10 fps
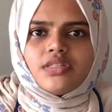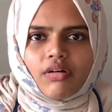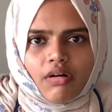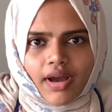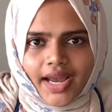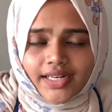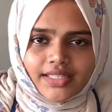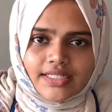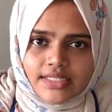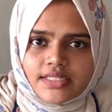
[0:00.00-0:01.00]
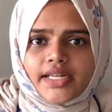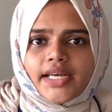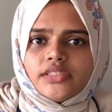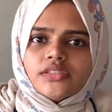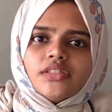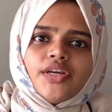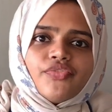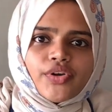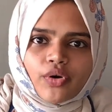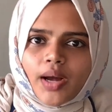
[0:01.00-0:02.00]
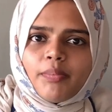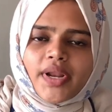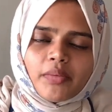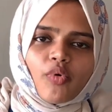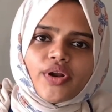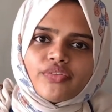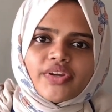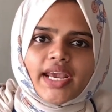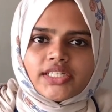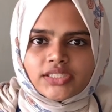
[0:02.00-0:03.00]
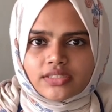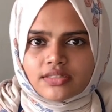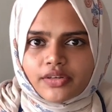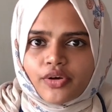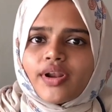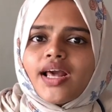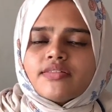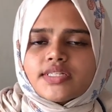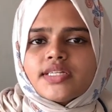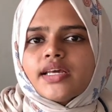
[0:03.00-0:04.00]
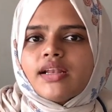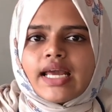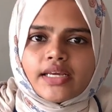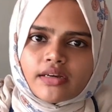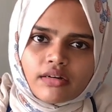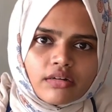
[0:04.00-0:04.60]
So at this stage, if you apply modifications in your lifestyle like